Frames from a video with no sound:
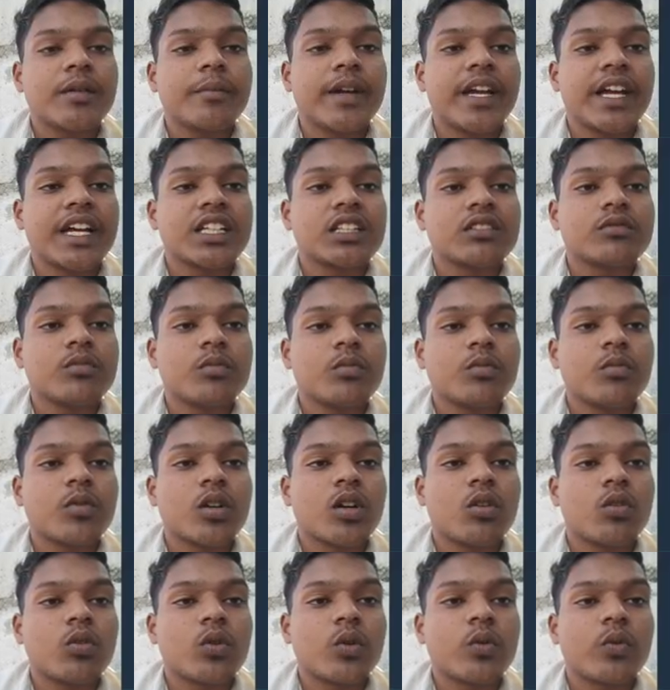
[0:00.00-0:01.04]
maximum
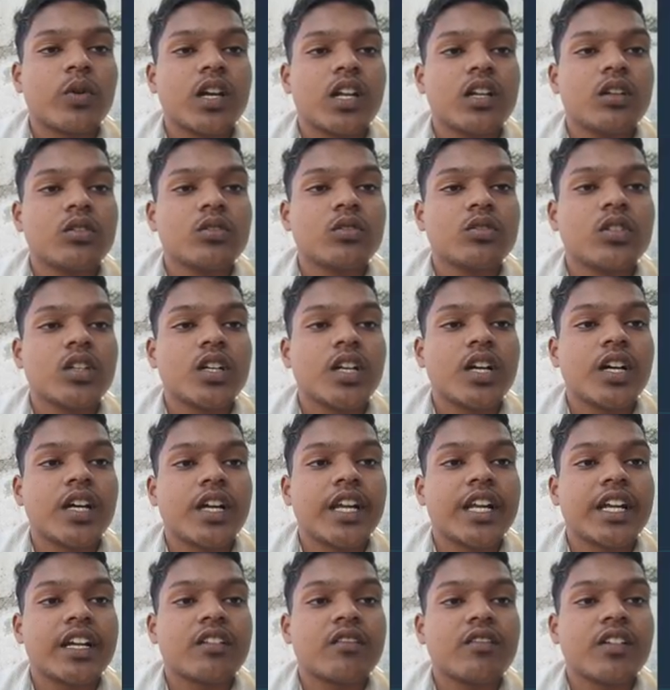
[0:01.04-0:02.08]
count value
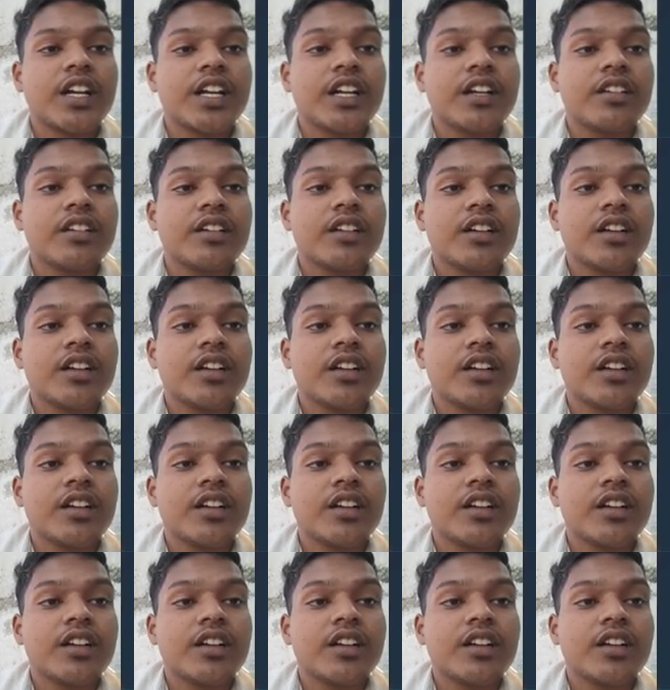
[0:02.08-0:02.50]
required.